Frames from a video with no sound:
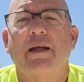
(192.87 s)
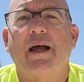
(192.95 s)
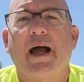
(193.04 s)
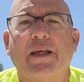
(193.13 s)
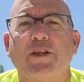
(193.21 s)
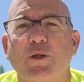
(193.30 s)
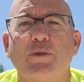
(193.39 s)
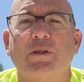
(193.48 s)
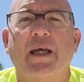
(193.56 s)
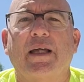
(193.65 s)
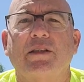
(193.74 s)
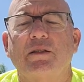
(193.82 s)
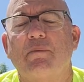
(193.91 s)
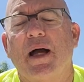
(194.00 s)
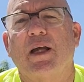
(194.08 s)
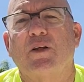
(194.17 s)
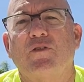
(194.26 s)
I use that to
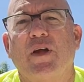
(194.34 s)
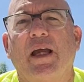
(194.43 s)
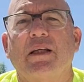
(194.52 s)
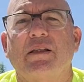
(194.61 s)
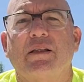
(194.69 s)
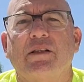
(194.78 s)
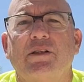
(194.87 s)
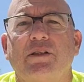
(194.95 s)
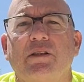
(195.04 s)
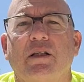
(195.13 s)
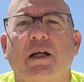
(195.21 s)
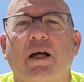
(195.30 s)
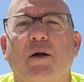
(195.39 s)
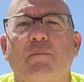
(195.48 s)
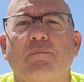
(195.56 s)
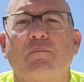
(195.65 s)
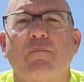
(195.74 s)
my advantage um,